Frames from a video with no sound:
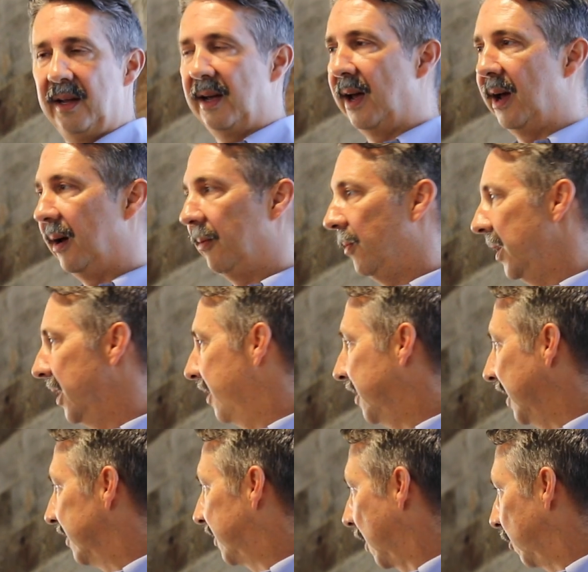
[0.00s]
uh, one of the
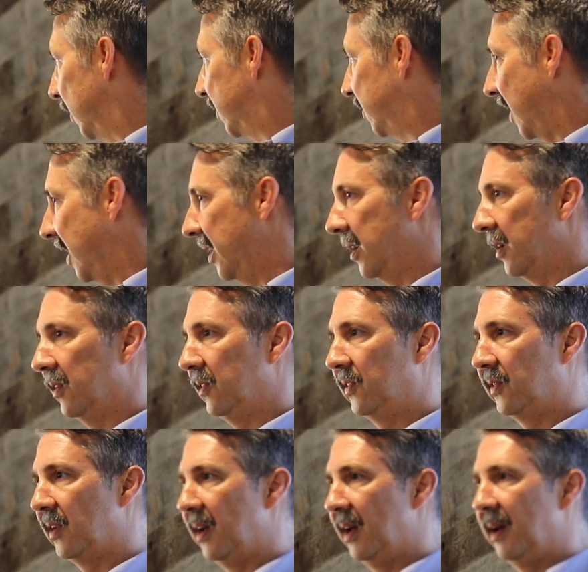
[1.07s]
things I would say
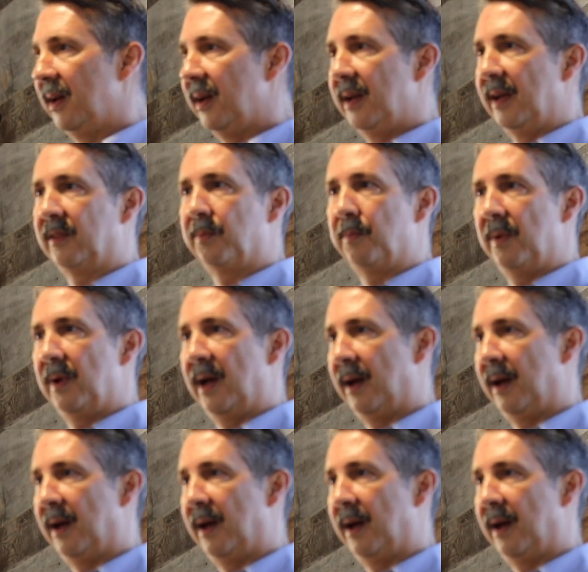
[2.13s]
is it's,